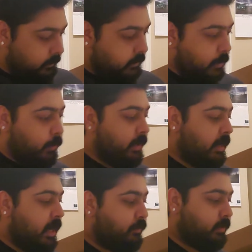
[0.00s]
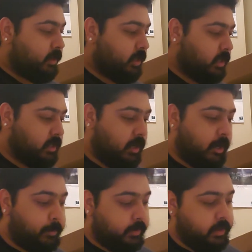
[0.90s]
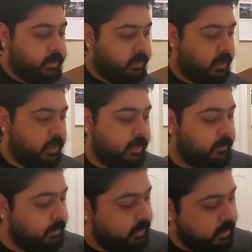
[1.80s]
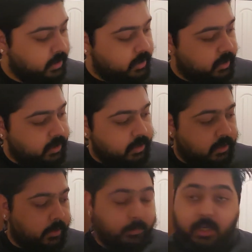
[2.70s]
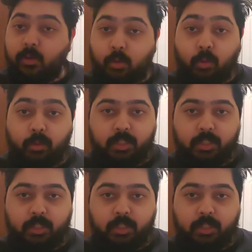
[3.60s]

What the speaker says: I went half a size up this time. I'm going to hold